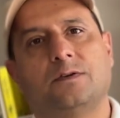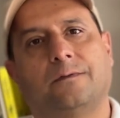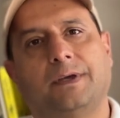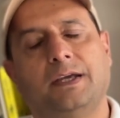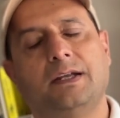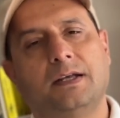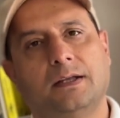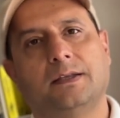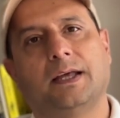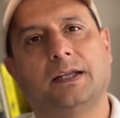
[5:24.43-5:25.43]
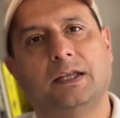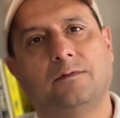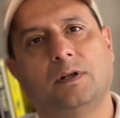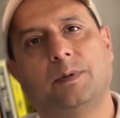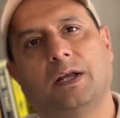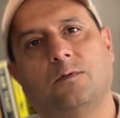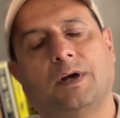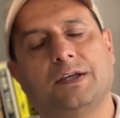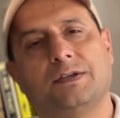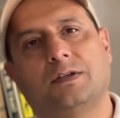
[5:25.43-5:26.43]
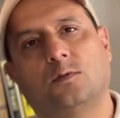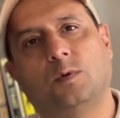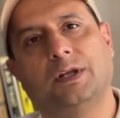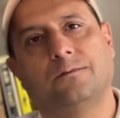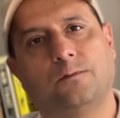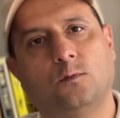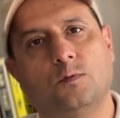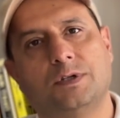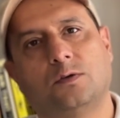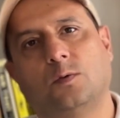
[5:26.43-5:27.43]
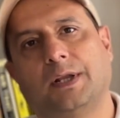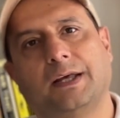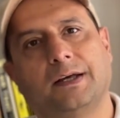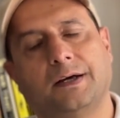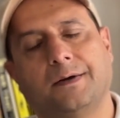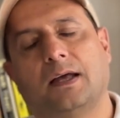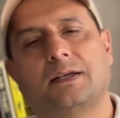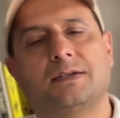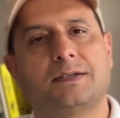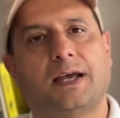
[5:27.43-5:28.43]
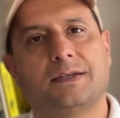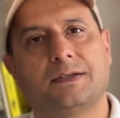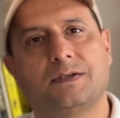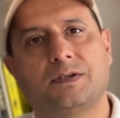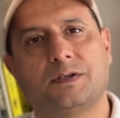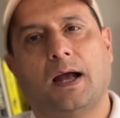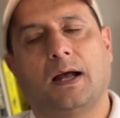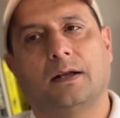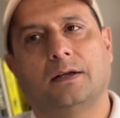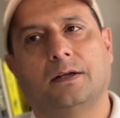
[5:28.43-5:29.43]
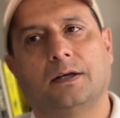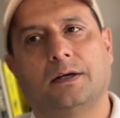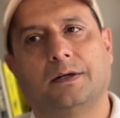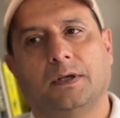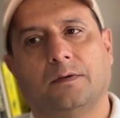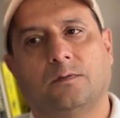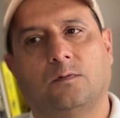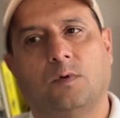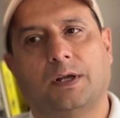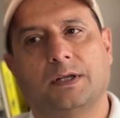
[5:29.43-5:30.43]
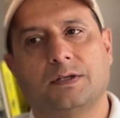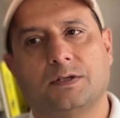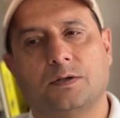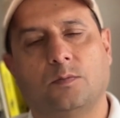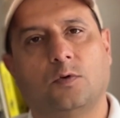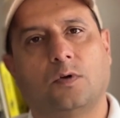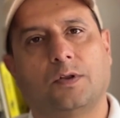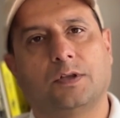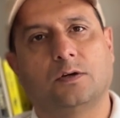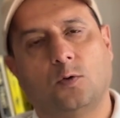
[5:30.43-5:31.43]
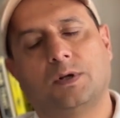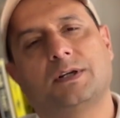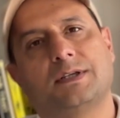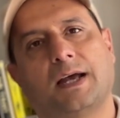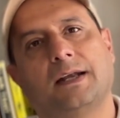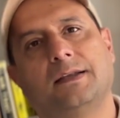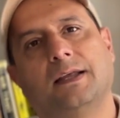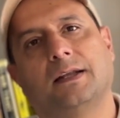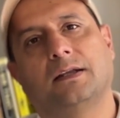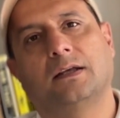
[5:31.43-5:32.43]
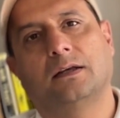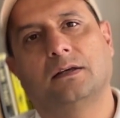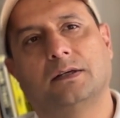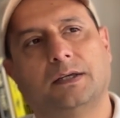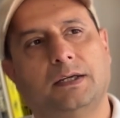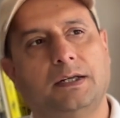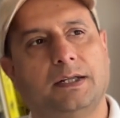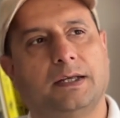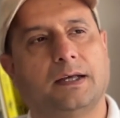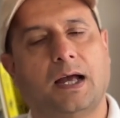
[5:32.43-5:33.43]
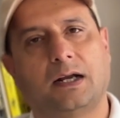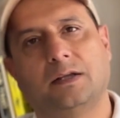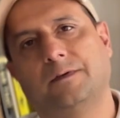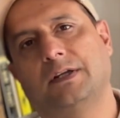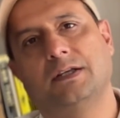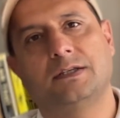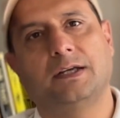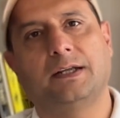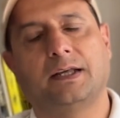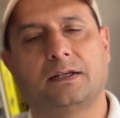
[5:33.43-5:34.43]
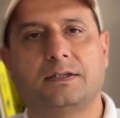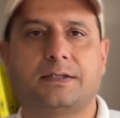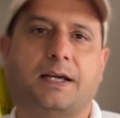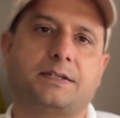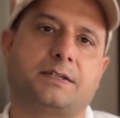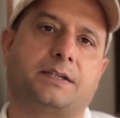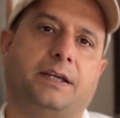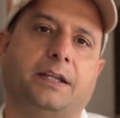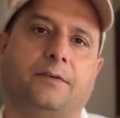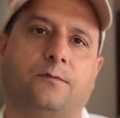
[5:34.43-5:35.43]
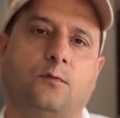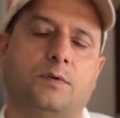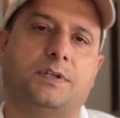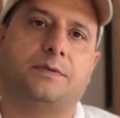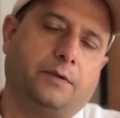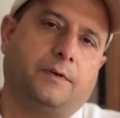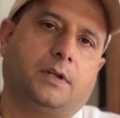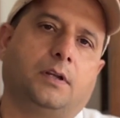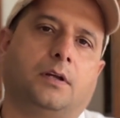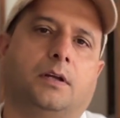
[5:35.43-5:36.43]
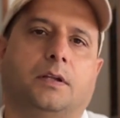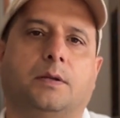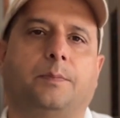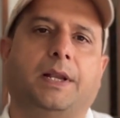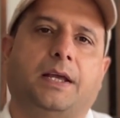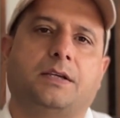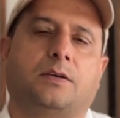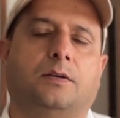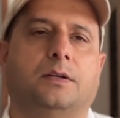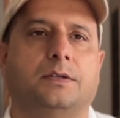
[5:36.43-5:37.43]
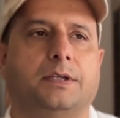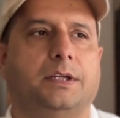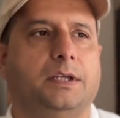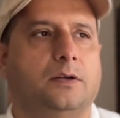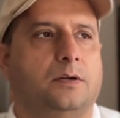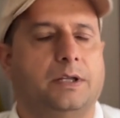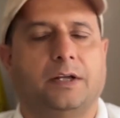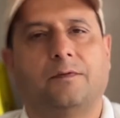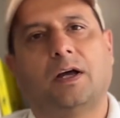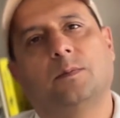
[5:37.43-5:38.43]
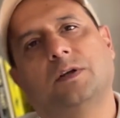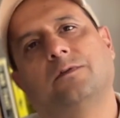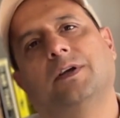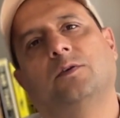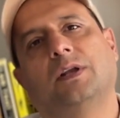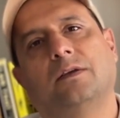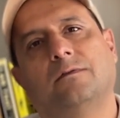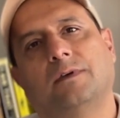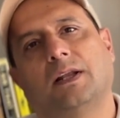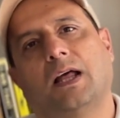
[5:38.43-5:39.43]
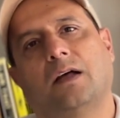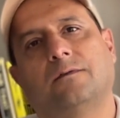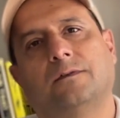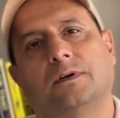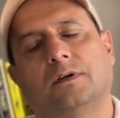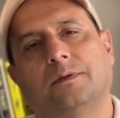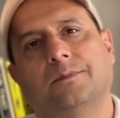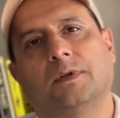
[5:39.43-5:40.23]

of heat then he will be advised the cooling foods cooling uh, exercises and if one is more on the colder side, then heating activities, heating exercises, heating foods. Even uh, the place or the city or the environment where you live will have uh,